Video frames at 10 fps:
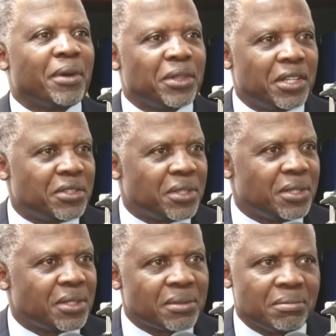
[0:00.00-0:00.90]
about the
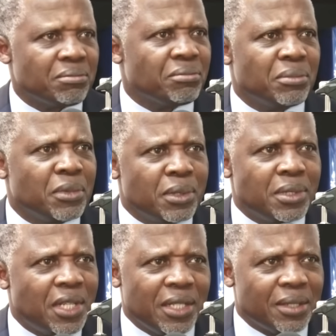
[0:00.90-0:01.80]
disease.
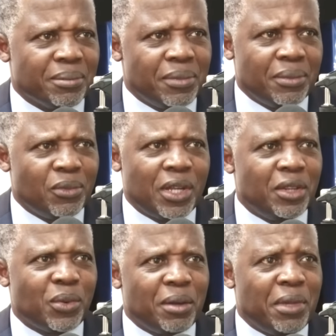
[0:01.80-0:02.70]
Tell them one,
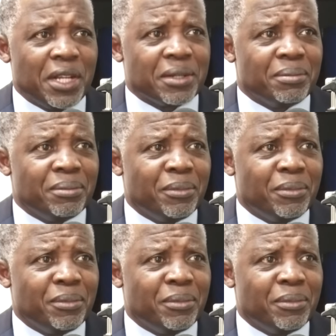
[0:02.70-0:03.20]
in 1 minute.